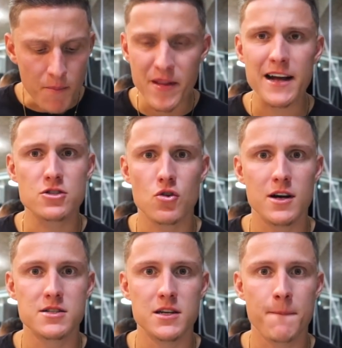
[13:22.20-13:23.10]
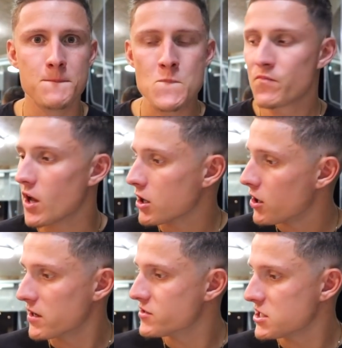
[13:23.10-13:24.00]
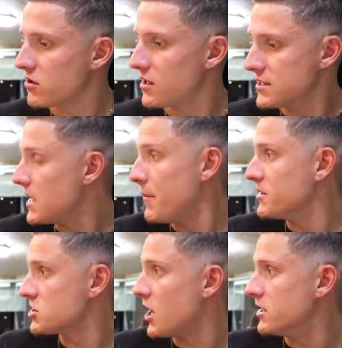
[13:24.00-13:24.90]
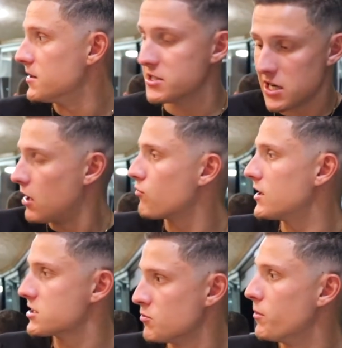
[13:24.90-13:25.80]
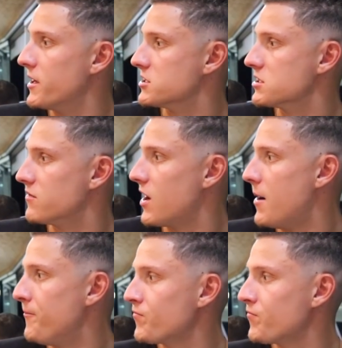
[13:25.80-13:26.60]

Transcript: That is crazy. I can't even tell that there's lamb inside. Is it like really small pieces of lamb?